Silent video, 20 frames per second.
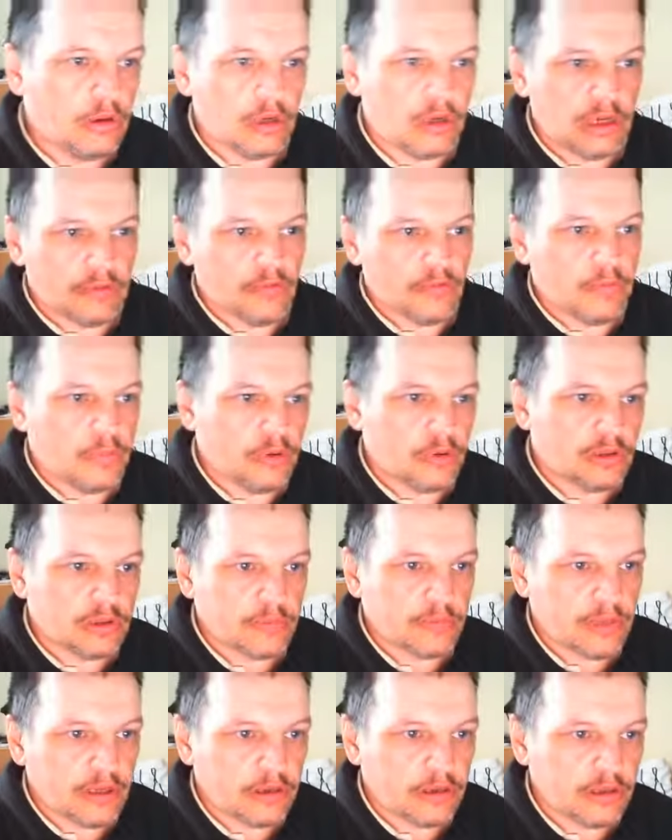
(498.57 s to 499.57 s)
another box
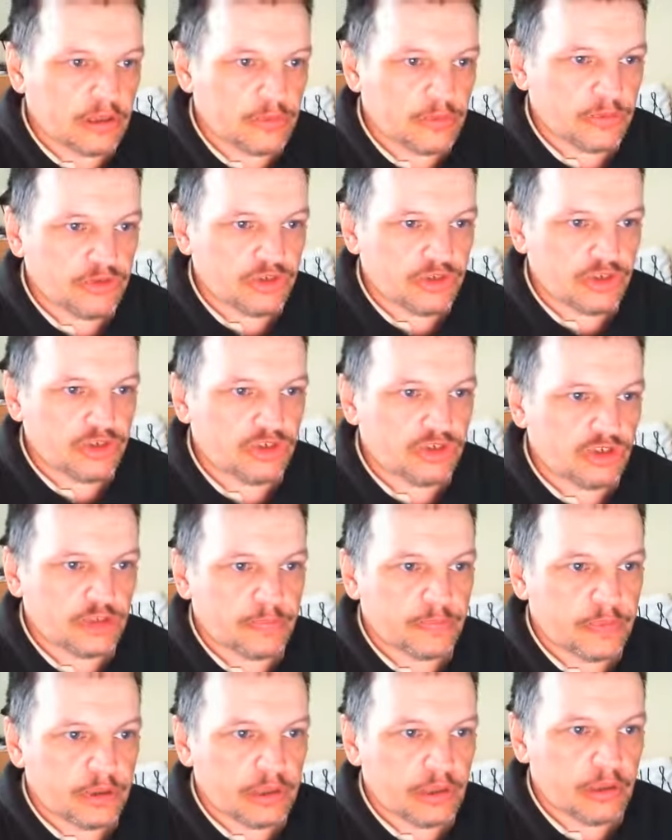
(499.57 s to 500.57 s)
of maggots which is
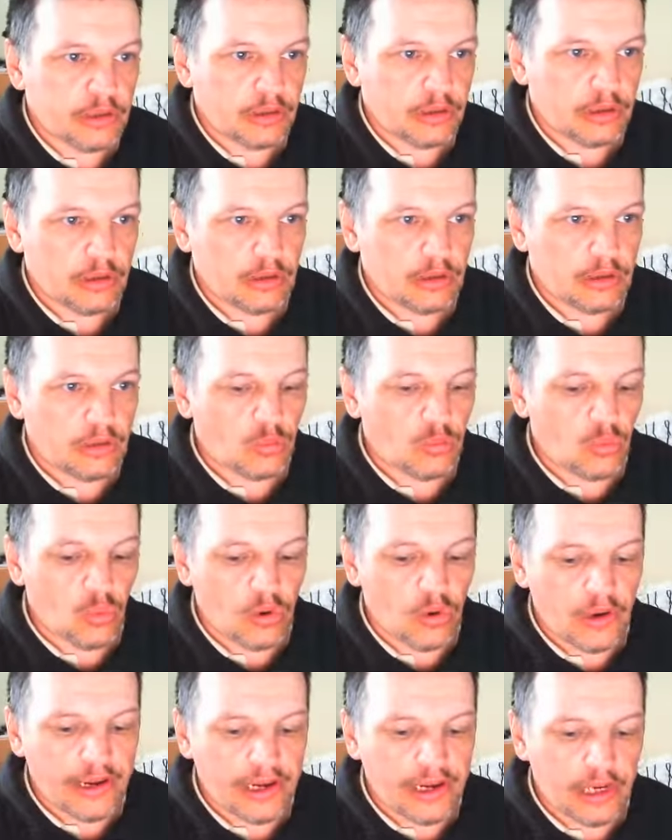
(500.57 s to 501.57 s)
just pink and
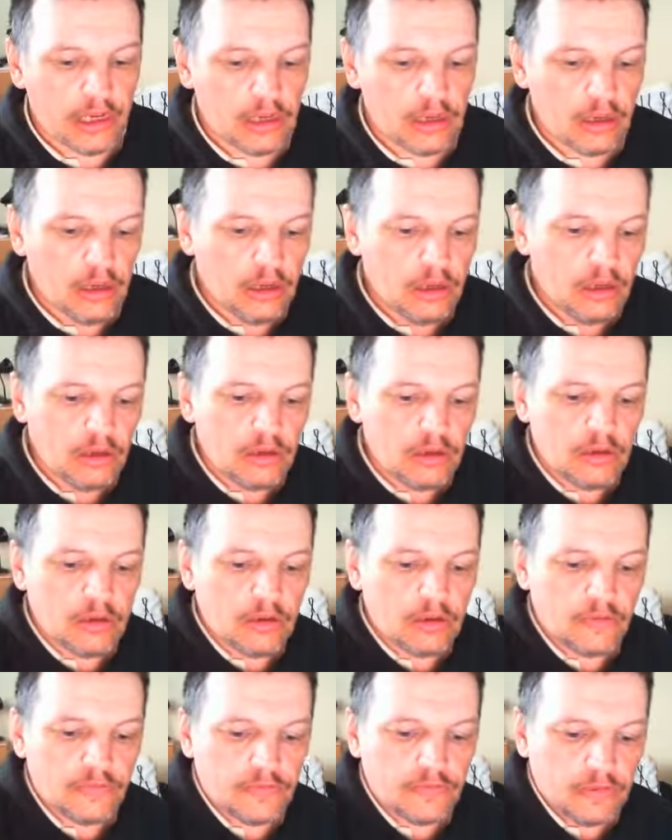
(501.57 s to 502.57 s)
white,
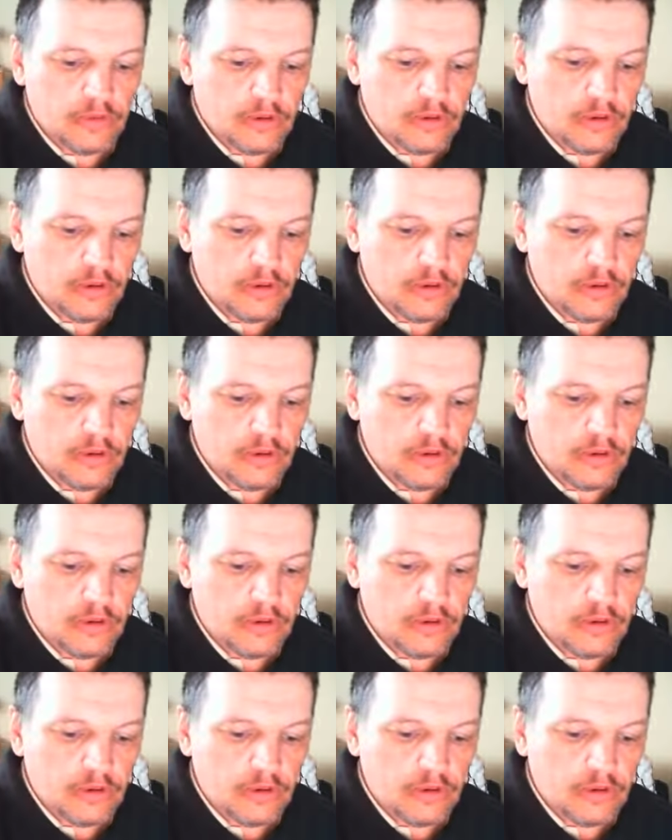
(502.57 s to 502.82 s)
I've